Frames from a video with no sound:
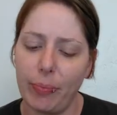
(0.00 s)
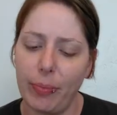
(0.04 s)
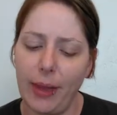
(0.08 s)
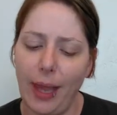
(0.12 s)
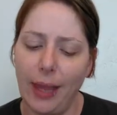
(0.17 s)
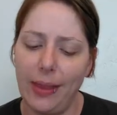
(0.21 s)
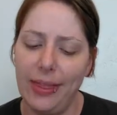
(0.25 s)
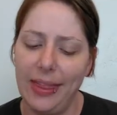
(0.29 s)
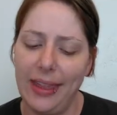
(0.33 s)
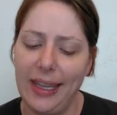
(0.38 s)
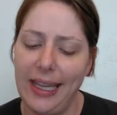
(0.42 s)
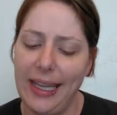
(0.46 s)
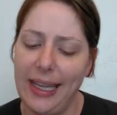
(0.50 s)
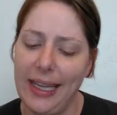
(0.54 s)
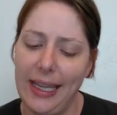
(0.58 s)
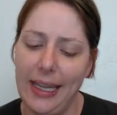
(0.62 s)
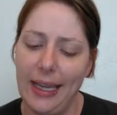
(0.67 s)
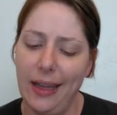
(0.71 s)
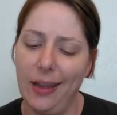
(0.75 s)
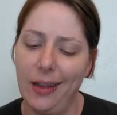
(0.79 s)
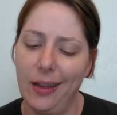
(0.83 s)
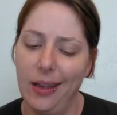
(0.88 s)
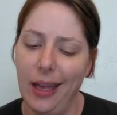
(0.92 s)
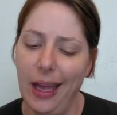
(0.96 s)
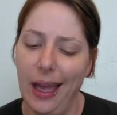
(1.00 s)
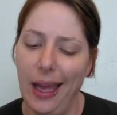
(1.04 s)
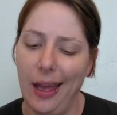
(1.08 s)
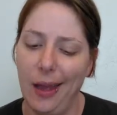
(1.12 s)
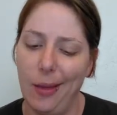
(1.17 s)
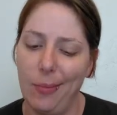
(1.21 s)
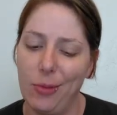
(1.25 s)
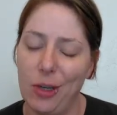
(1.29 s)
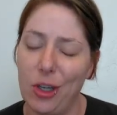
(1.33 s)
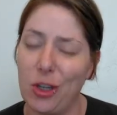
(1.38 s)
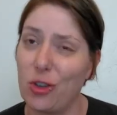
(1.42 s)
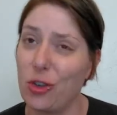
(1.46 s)
the
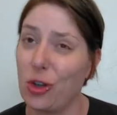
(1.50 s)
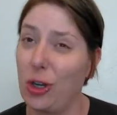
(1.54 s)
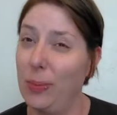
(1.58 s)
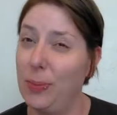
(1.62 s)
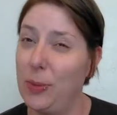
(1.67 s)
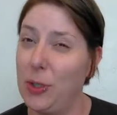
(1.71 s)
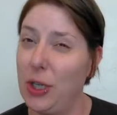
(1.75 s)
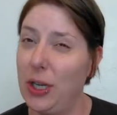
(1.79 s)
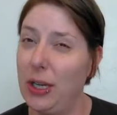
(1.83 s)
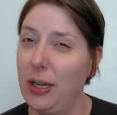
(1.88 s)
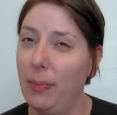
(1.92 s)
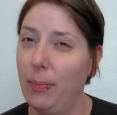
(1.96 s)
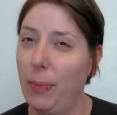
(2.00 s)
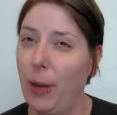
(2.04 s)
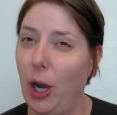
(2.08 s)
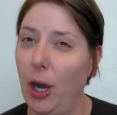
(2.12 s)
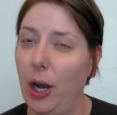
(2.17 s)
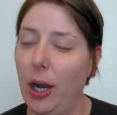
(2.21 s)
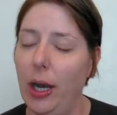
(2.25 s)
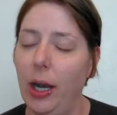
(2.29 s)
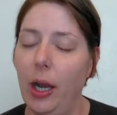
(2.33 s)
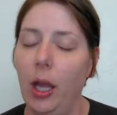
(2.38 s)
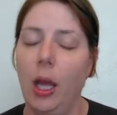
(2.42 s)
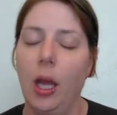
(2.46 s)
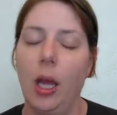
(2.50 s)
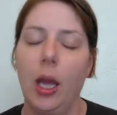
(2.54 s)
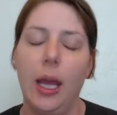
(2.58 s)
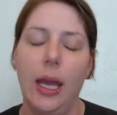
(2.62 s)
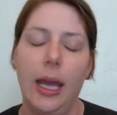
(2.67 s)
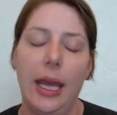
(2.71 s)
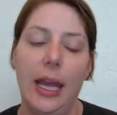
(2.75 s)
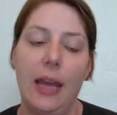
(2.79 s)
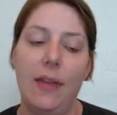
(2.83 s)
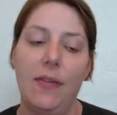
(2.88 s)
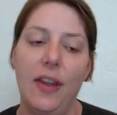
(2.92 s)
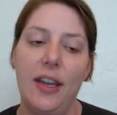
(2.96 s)
um, description bar
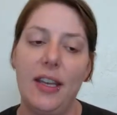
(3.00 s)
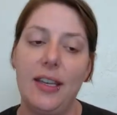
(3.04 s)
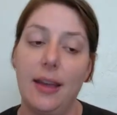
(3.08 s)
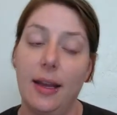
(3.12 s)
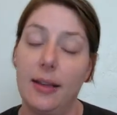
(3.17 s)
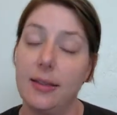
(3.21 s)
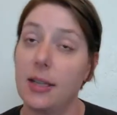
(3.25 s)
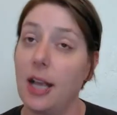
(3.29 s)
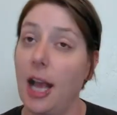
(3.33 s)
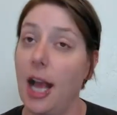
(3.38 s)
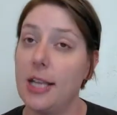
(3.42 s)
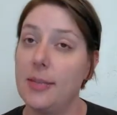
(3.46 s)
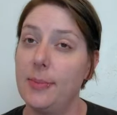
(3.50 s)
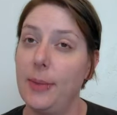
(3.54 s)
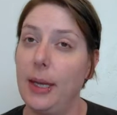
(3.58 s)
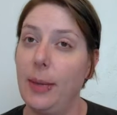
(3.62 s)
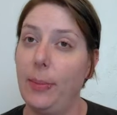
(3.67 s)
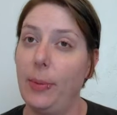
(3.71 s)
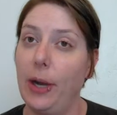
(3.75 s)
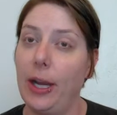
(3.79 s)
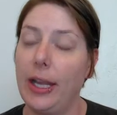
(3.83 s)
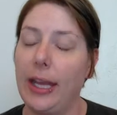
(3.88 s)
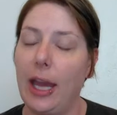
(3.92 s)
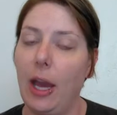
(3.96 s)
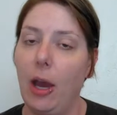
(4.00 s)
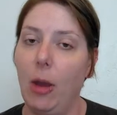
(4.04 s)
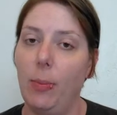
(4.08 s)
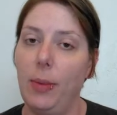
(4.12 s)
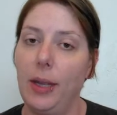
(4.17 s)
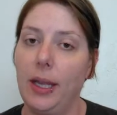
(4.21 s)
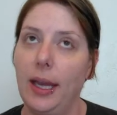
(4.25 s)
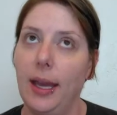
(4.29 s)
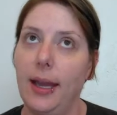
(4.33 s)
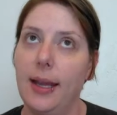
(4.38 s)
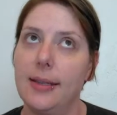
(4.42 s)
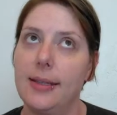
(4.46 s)
if it does cause me to break out
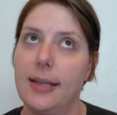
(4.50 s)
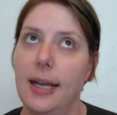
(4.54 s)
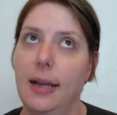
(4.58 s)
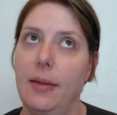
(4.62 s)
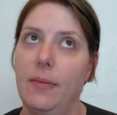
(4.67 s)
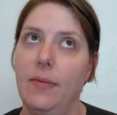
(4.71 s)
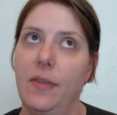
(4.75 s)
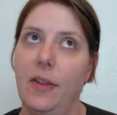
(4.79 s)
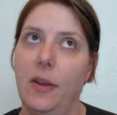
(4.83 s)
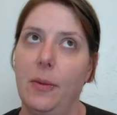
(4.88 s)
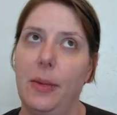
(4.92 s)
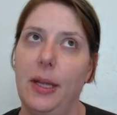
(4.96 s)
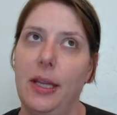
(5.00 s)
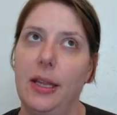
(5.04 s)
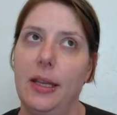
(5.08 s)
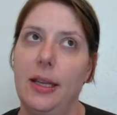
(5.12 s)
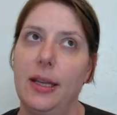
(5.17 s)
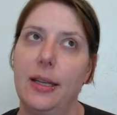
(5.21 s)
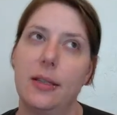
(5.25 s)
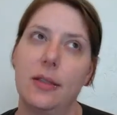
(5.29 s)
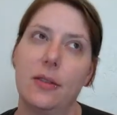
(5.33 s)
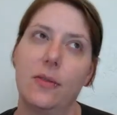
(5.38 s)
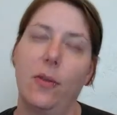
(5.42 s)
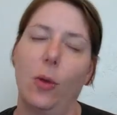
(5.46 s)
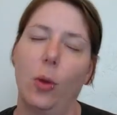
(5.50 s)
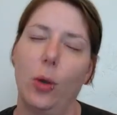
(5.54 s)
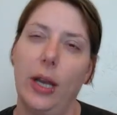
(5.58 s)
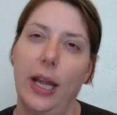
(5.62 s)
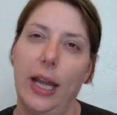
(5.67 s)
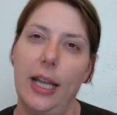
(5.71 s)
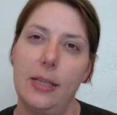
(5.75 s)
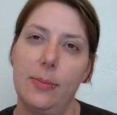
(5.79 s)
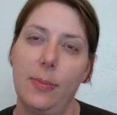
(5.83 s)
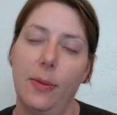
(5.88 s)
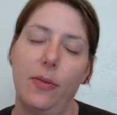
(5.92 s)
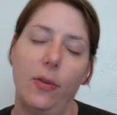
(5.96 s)
because I'm filming this four
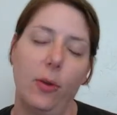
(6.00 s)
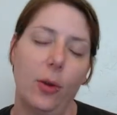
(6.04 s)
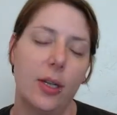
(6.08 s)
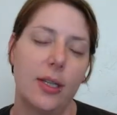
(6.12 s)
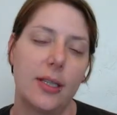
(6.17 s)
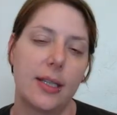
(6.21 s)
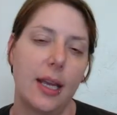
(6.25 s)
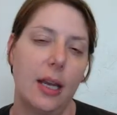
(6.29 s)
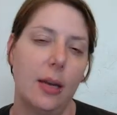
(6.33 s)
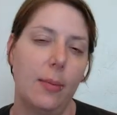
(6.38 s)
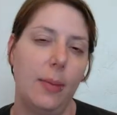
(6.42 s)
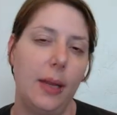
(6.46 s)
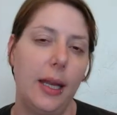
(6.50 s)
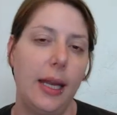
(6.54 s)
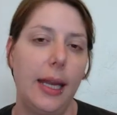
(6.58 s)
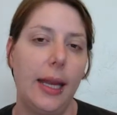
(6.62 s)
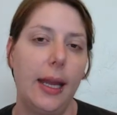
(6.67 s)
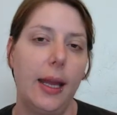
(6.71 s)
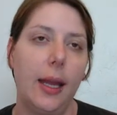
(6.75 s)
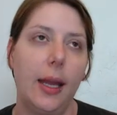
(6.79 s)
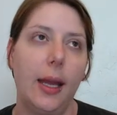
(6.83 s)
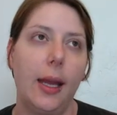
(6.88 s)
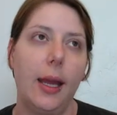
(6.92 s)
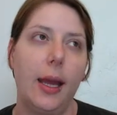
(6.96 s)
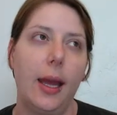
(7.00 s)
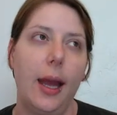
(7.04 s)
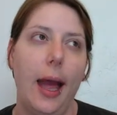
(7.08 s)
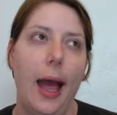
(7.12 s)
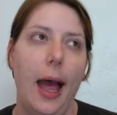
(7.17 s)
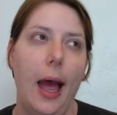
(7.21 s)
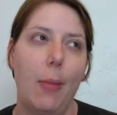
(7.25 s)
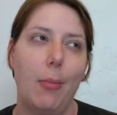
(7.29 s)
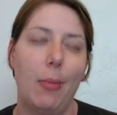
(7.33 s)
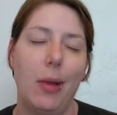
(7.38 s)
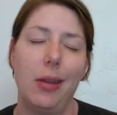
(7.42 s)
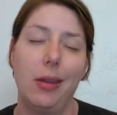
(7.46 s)
days before it's going to be
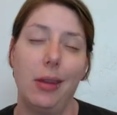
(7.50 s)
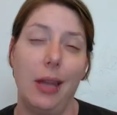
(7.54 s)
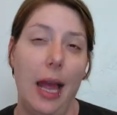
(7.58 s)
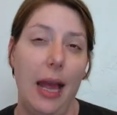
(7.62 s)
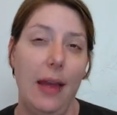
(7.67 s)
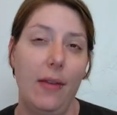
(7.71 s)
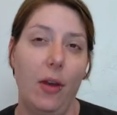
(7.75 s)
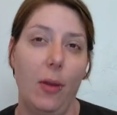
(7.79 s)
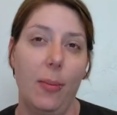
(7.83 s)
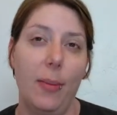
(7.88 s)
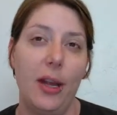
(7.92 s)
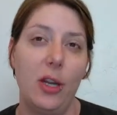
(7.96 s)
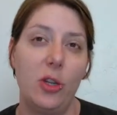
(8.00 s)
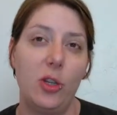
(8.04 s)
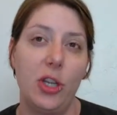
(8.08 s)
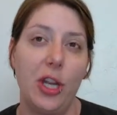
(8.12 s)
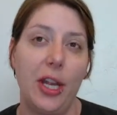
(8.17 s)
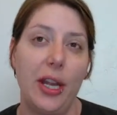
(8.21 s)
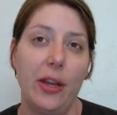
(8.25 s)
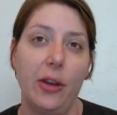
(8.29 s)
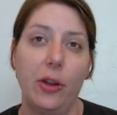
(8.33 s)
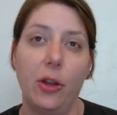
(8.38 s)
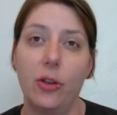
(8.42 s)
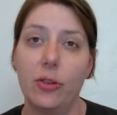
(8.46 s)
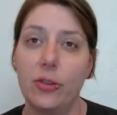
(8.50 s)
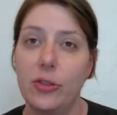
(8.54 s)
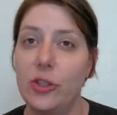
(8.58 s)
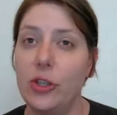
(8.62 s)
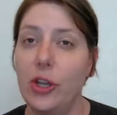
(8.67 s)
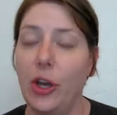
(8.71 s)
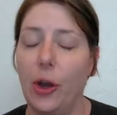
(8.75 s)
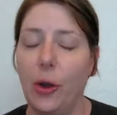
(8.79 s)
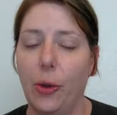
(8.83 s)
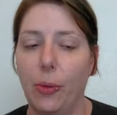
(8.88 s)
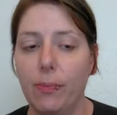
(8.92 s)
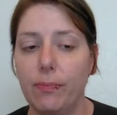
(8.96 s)
um, live on my channel.
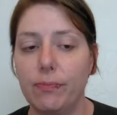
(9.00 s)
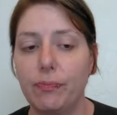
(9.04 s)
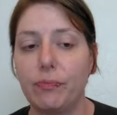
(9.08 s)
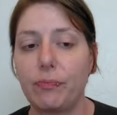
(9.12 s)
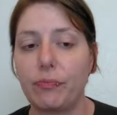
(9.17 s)
So,